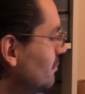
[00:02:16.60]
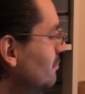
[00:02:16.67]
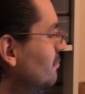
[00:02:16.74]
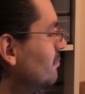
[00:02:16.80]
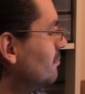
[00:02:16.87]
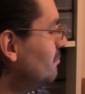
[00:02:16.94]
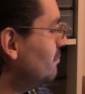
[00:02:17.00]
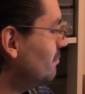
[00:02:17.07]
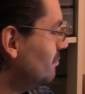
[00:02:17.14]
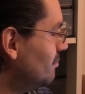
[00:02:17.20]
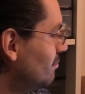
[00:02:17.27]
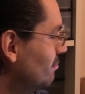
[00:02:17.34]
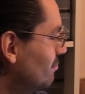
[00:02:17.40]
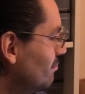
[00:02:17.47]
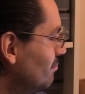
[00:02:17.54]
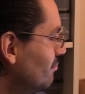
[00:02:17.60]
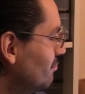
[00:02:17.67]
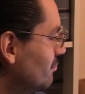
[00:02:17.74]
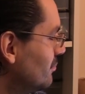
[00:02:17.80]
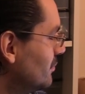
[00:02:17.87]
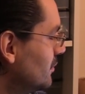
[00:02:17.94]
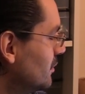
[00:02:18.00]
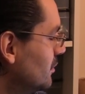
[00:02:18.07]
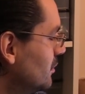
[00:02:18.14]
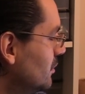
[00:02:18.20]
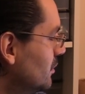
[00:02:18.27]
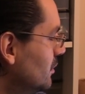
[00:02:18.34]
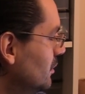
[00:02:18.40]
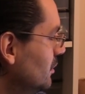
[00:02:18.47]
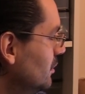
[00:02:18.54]

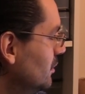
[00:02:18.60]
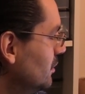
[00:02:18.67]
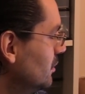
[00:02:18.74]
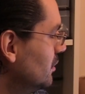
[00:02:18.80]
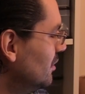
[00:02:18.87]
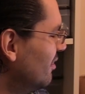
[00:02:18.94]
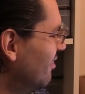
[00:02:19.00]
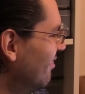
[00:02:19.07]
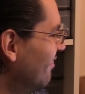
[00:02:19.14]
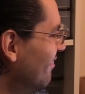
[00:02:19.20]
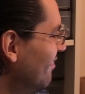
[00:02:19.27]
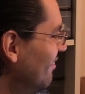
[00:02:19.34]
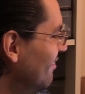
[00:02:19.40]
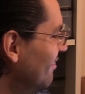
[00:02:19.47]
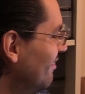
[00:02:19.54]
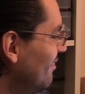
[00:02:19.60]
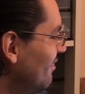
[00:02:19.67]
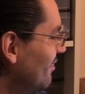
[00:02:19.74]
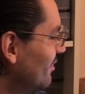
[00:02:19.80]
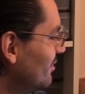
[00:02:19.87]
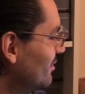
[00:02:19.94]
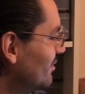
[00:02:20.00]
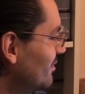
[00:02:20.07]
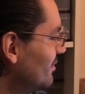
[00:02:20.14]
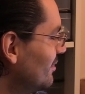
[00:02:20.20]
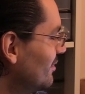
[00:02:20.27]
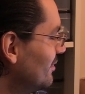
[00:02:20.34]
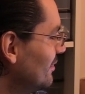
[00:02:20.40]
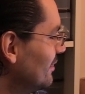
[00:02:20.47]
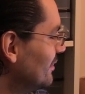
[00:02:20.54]

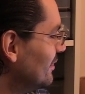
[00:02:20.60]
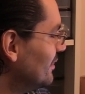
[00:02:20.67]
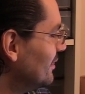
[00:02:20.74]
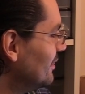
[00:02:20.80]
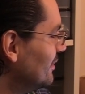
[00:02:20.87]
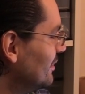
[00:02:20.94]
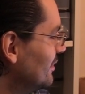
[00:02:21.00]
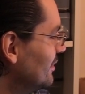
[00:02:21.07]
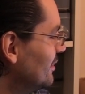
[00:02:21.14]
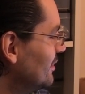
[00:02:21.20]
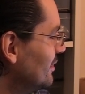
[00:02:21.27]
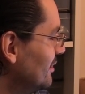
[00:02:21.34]
No one is speaking in this clip.